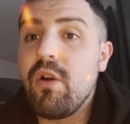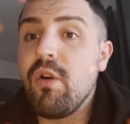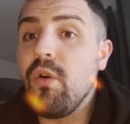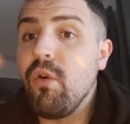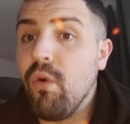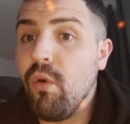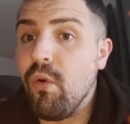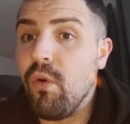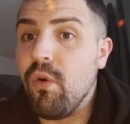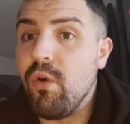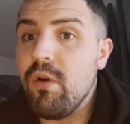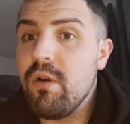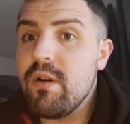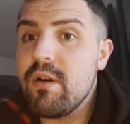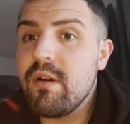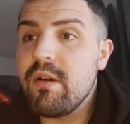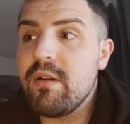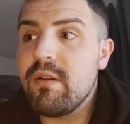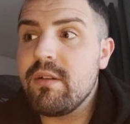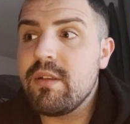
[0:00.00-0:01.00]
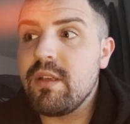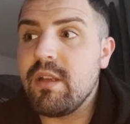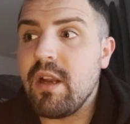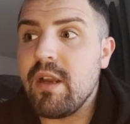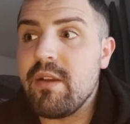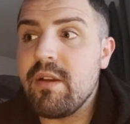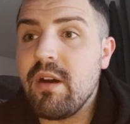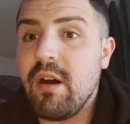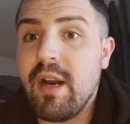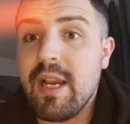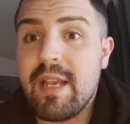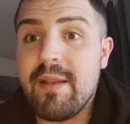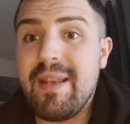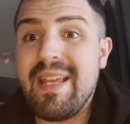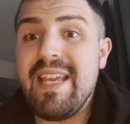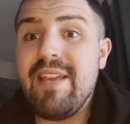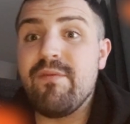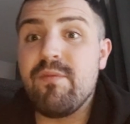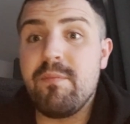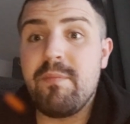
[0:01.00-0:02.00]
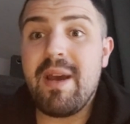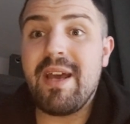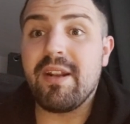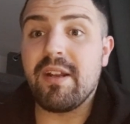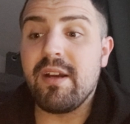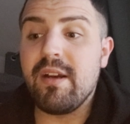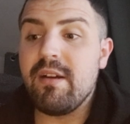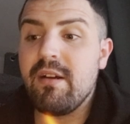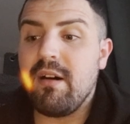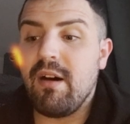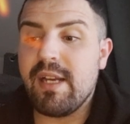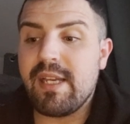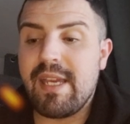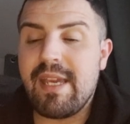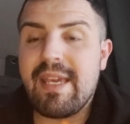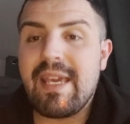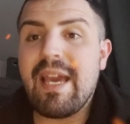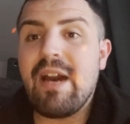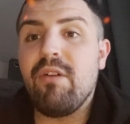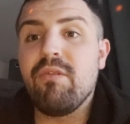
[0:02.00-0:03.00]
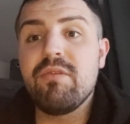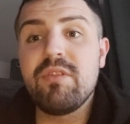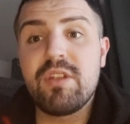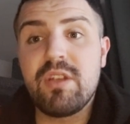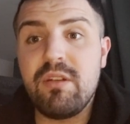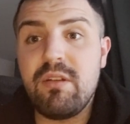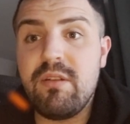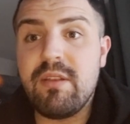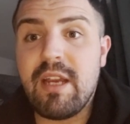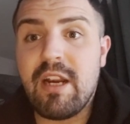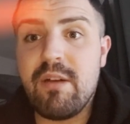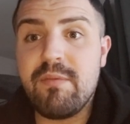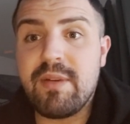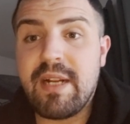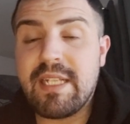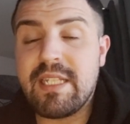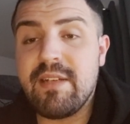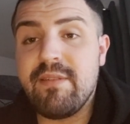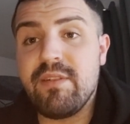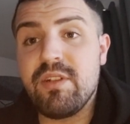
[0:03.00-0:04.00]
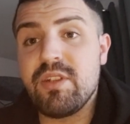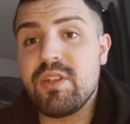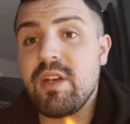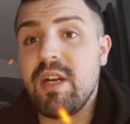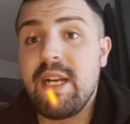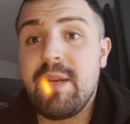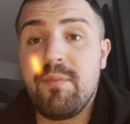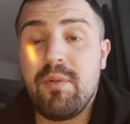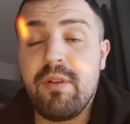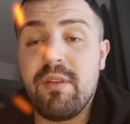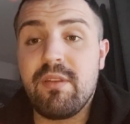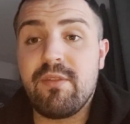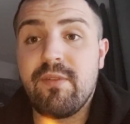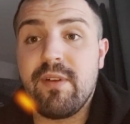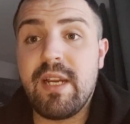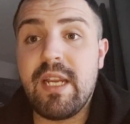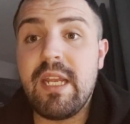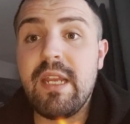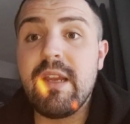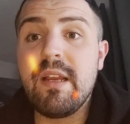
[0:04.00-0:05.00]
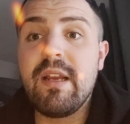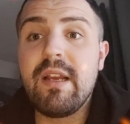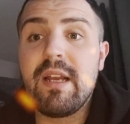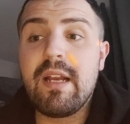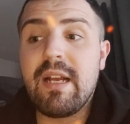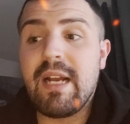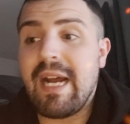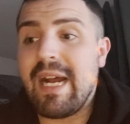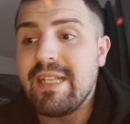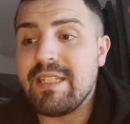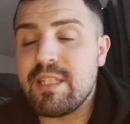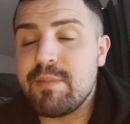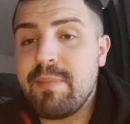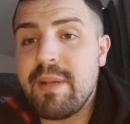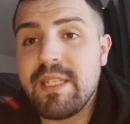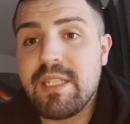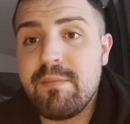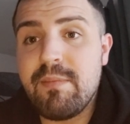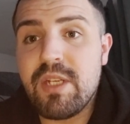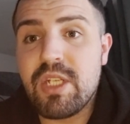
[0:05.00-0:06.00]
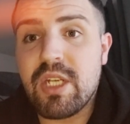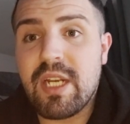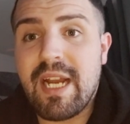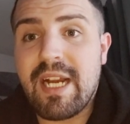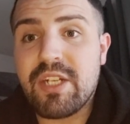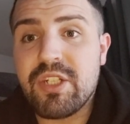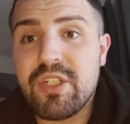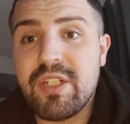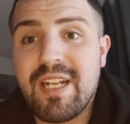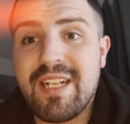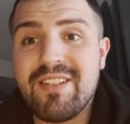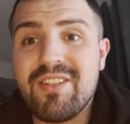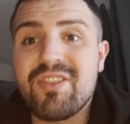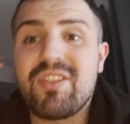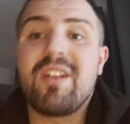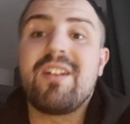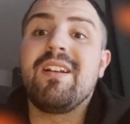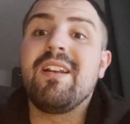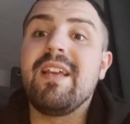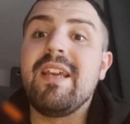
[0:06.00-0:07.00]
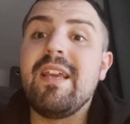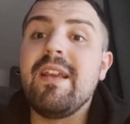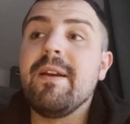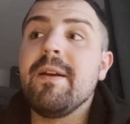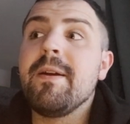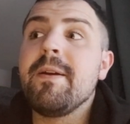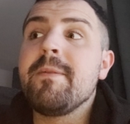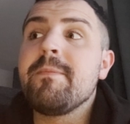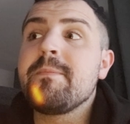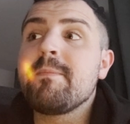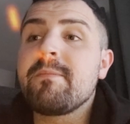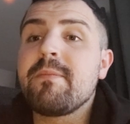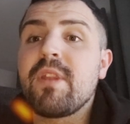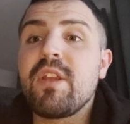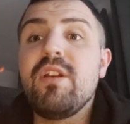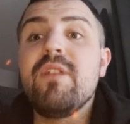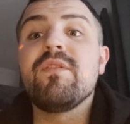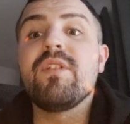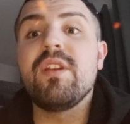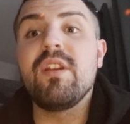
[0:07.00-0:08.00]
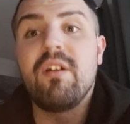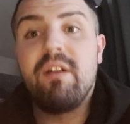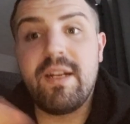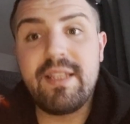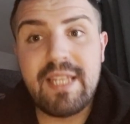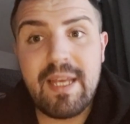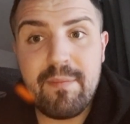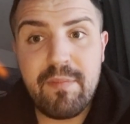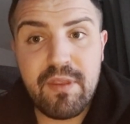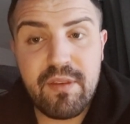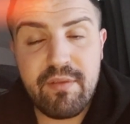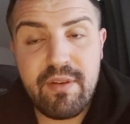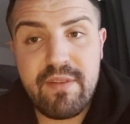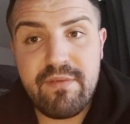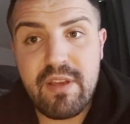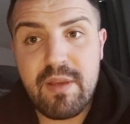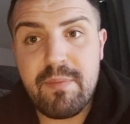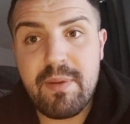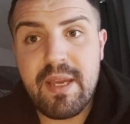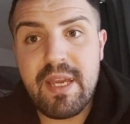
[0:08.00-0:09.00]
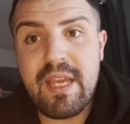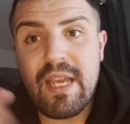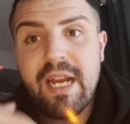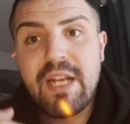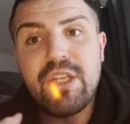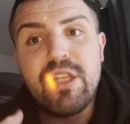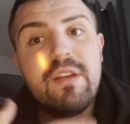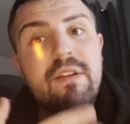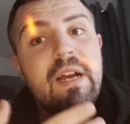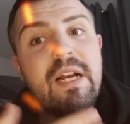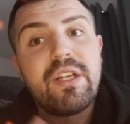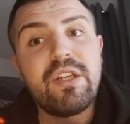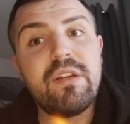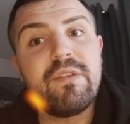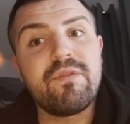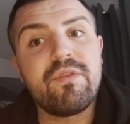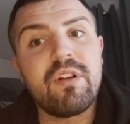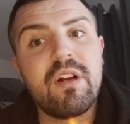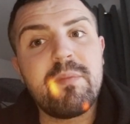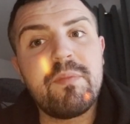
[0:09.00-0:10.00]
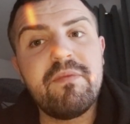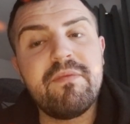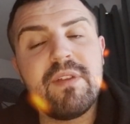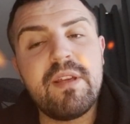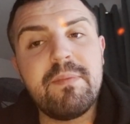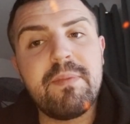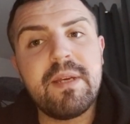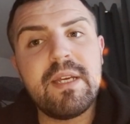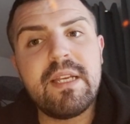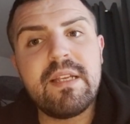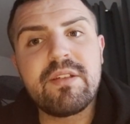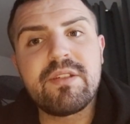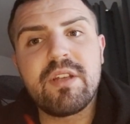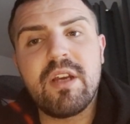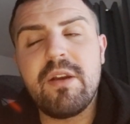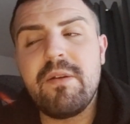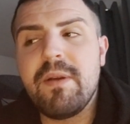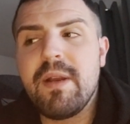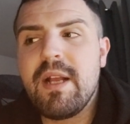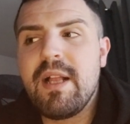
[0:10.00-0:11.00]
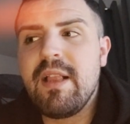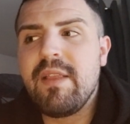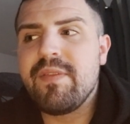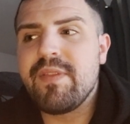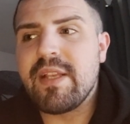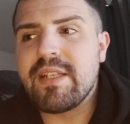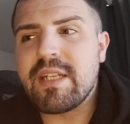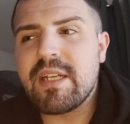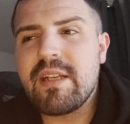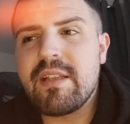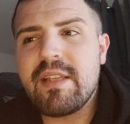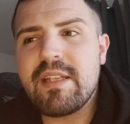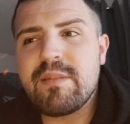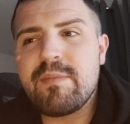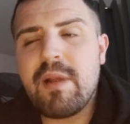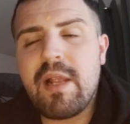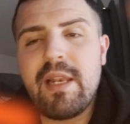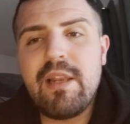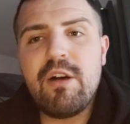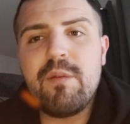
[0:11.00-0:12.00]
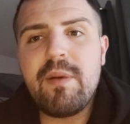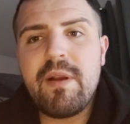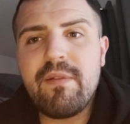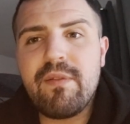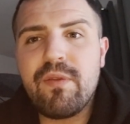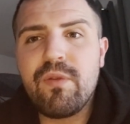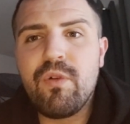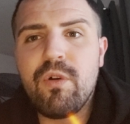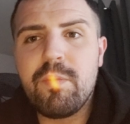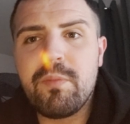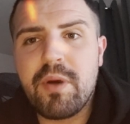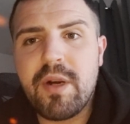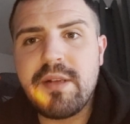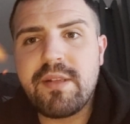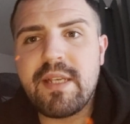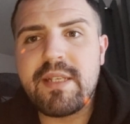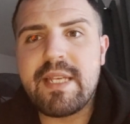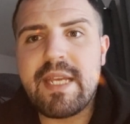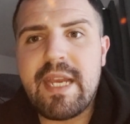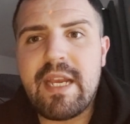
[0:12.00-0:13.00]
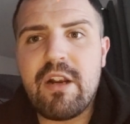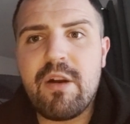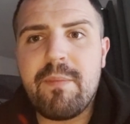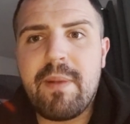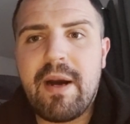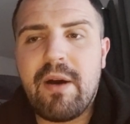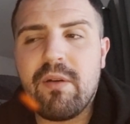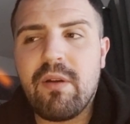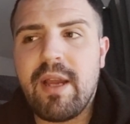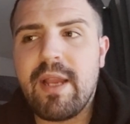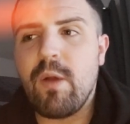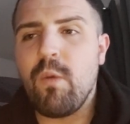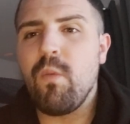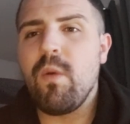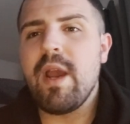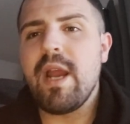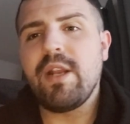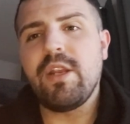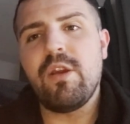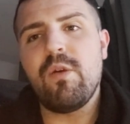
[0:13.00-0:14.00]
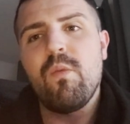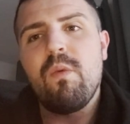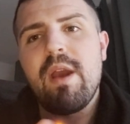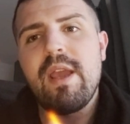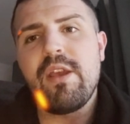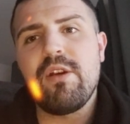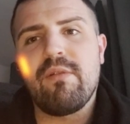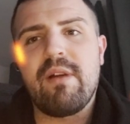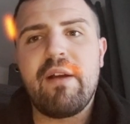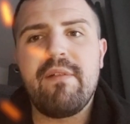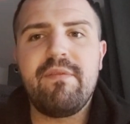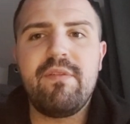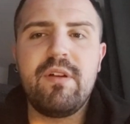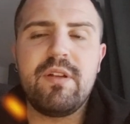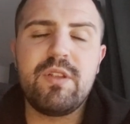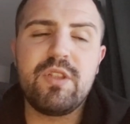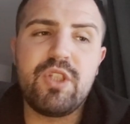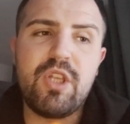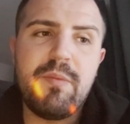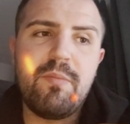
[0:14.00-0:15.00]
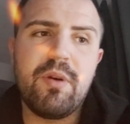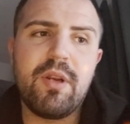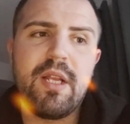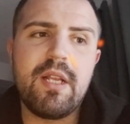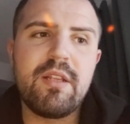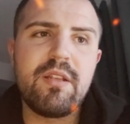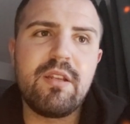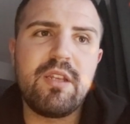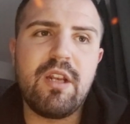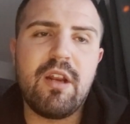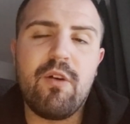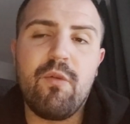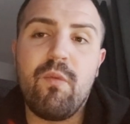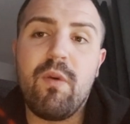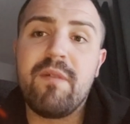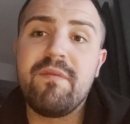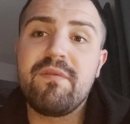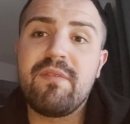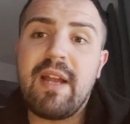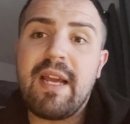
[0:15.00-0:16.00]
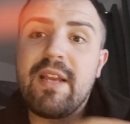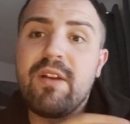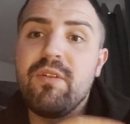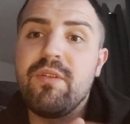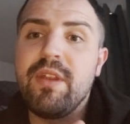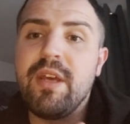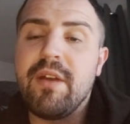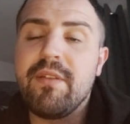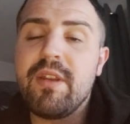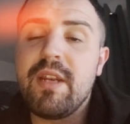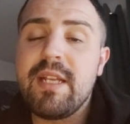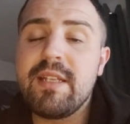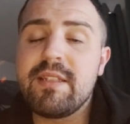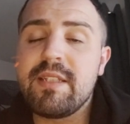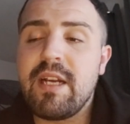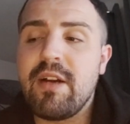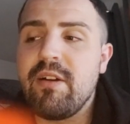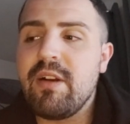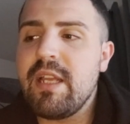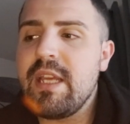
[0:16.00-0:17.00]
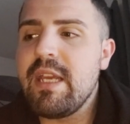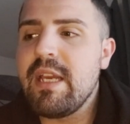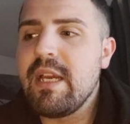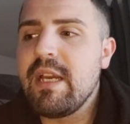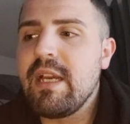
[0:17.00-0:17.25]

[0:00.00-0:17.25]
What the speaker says: Or, I can even better, I can get onto their objective at turning point 3 and spend a mission action, and suddenly you've denied them 3 VP and you've gone up in VP. So there's a little bit of thought process here about, like, where do you weight your effort? Do you put it on one flank or the other necessarily?